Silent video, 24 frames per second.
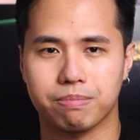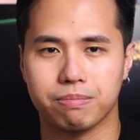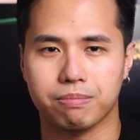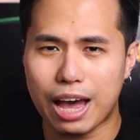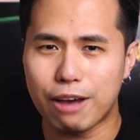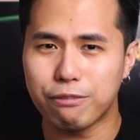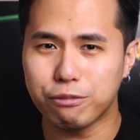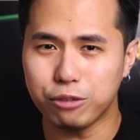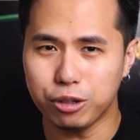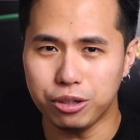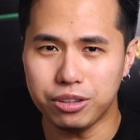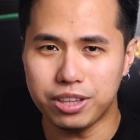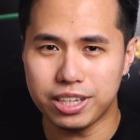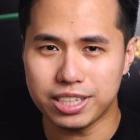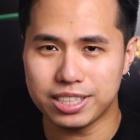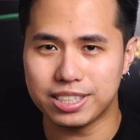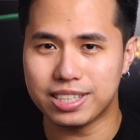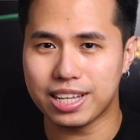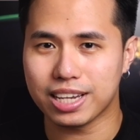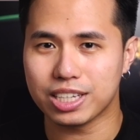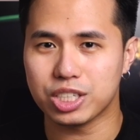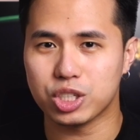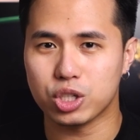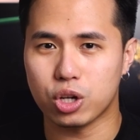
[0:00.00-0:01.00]
After
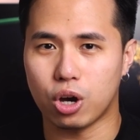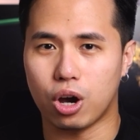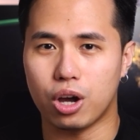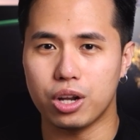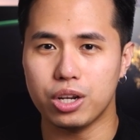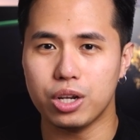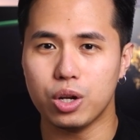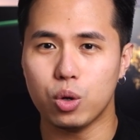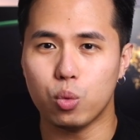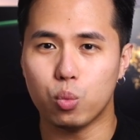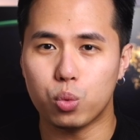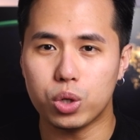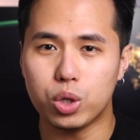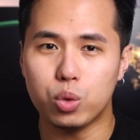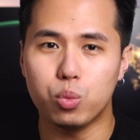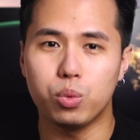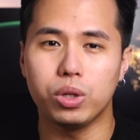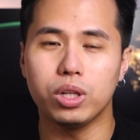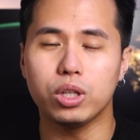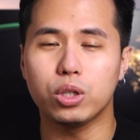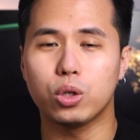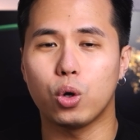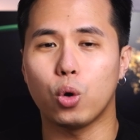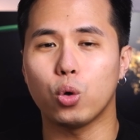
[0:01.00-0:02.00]
this next con, we
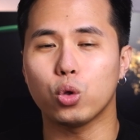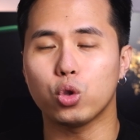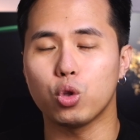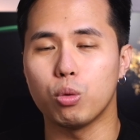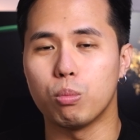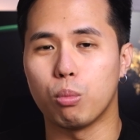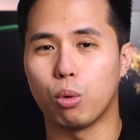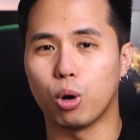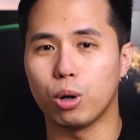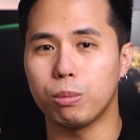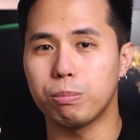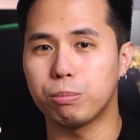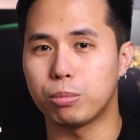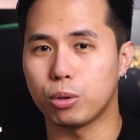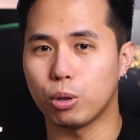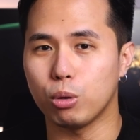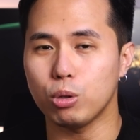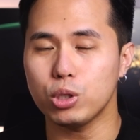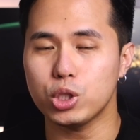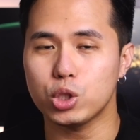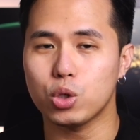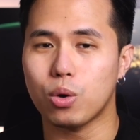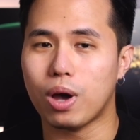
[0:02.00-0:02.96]
will go to more pros,